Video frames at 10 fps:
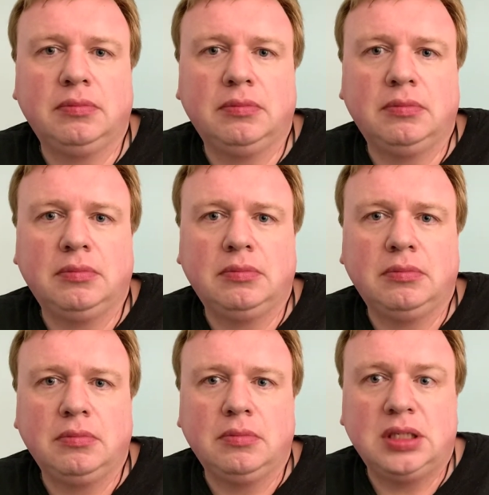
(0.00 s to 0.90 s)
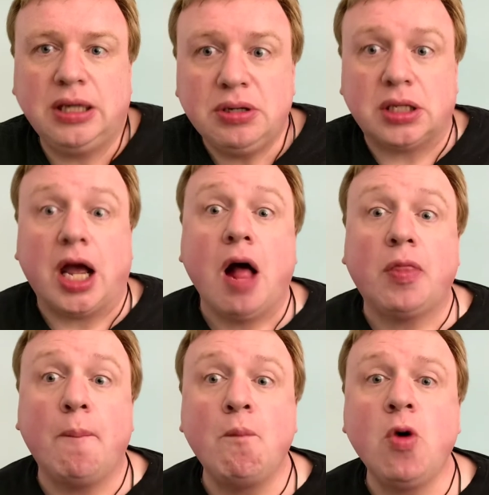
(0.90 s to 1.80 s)
Seriously, the woman
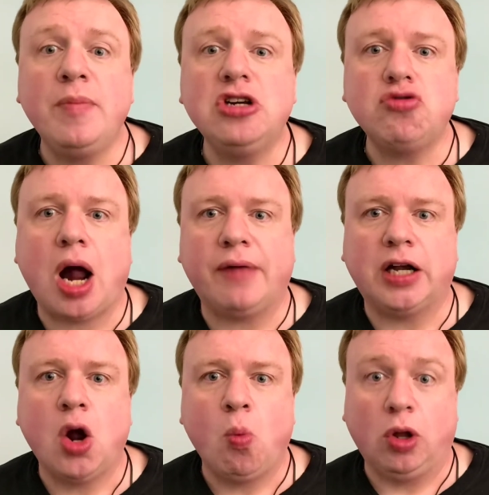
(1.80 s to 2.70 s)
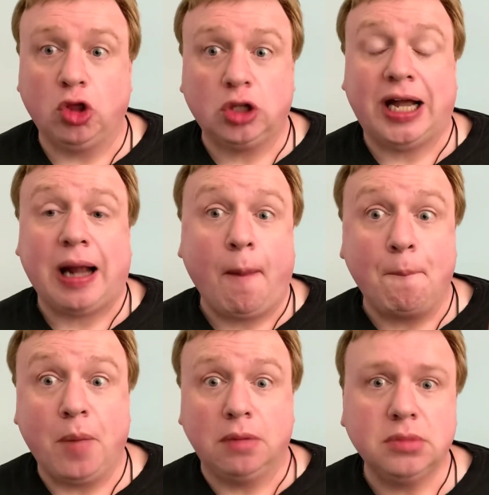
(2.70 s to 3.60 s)
driving what looked like Mum's
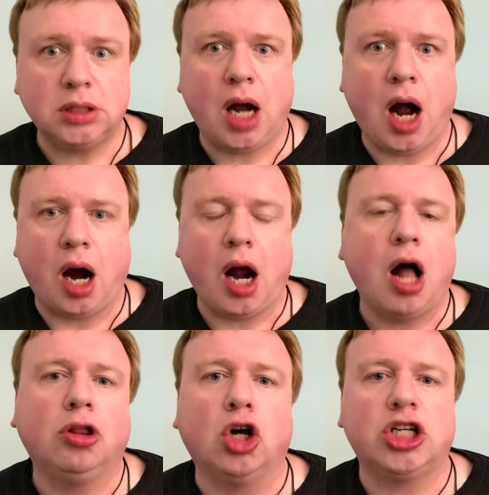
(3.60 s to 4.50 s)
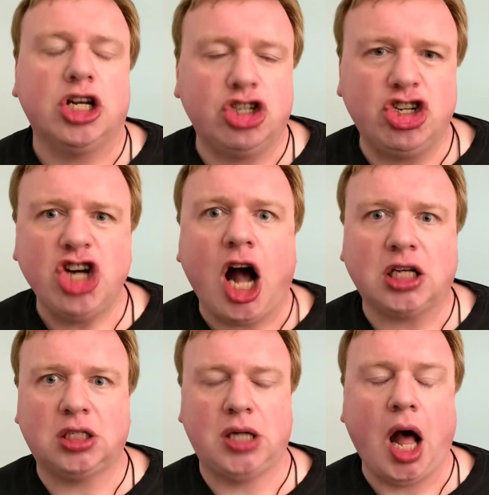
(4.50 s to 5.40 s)
car looked just
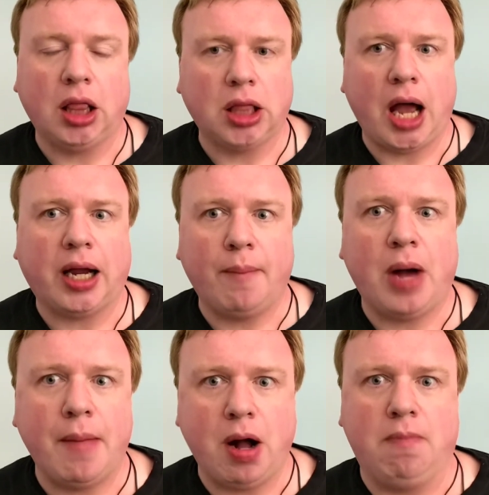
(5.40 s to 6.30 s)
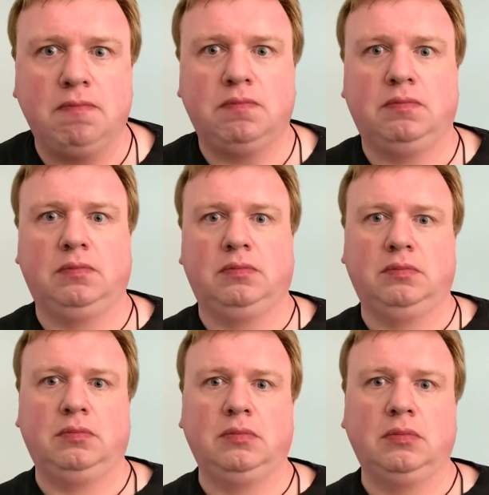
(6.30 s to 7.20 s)
like my mum.
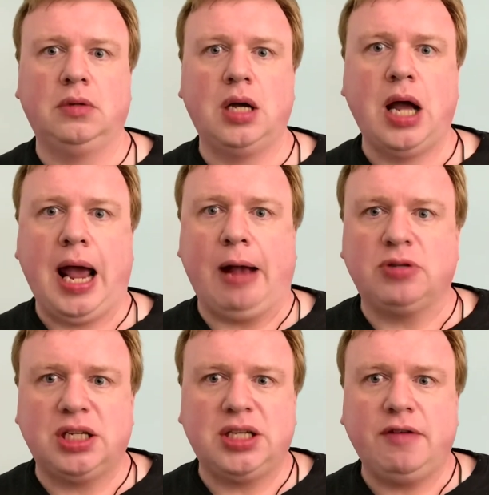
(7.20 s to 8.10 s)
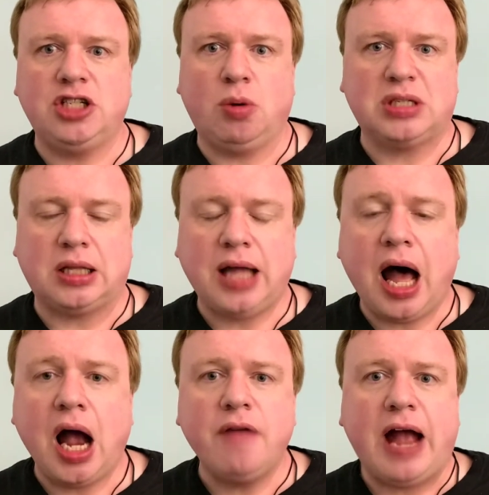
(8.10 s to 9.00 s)
It was as if she was alive and
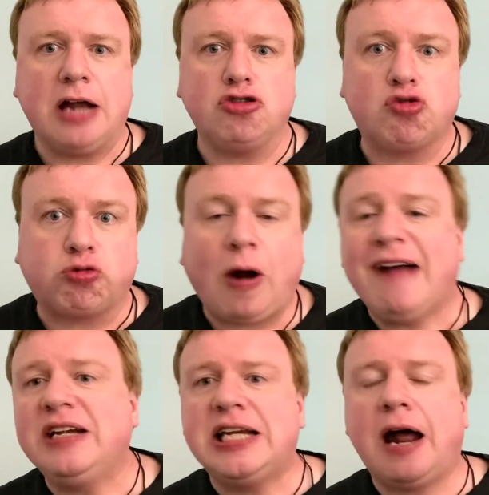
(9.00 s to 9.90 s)
driving down the road.